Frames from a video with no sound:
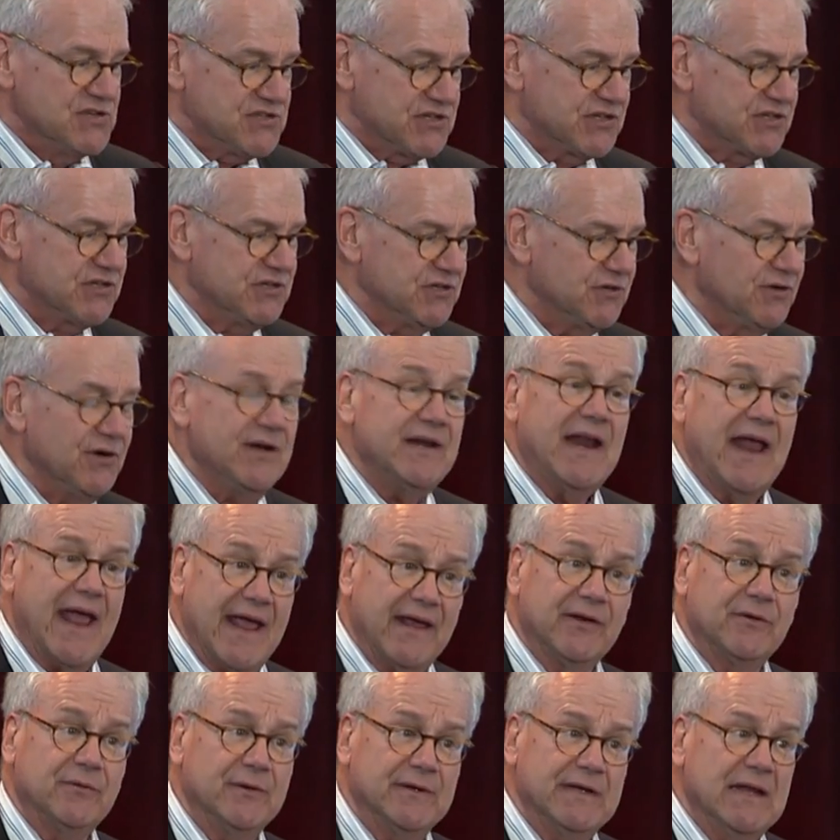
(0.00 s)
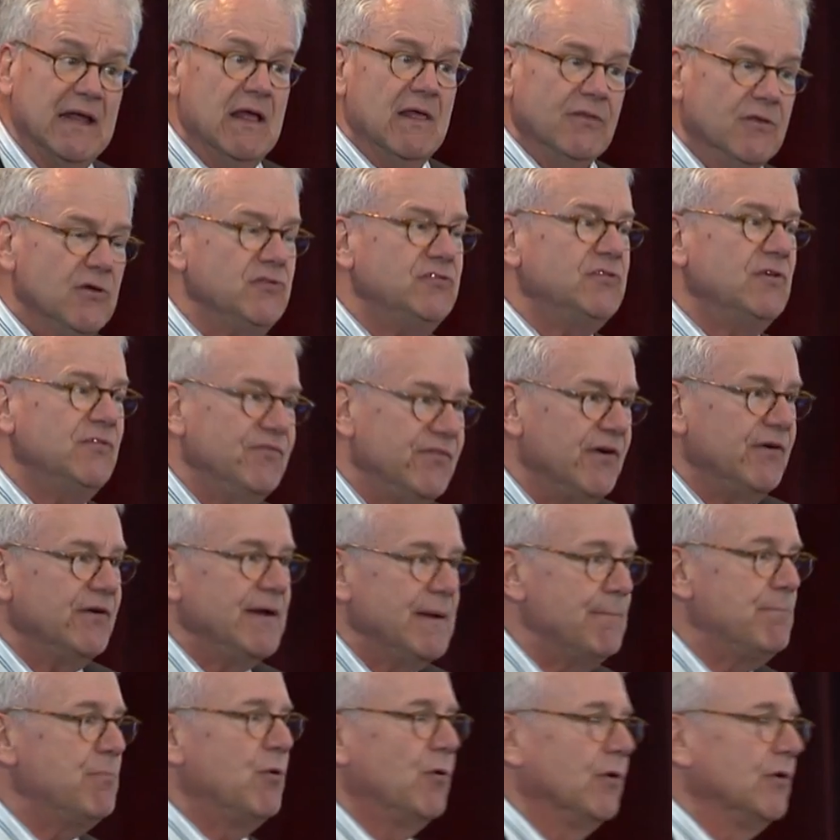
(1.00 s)
secure and accurate, those are very
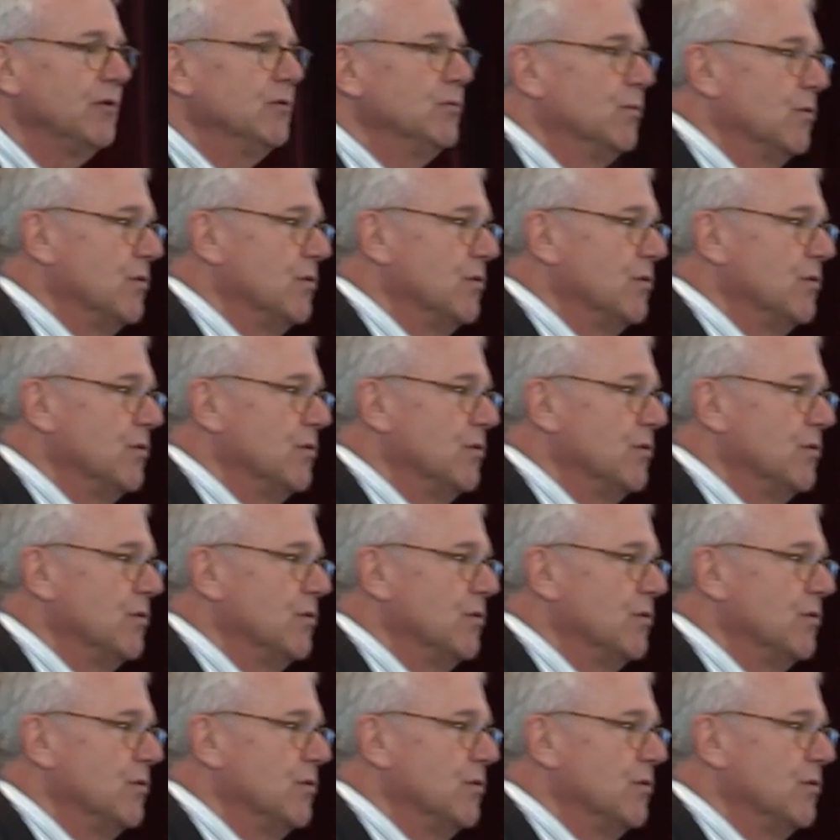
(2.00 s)
important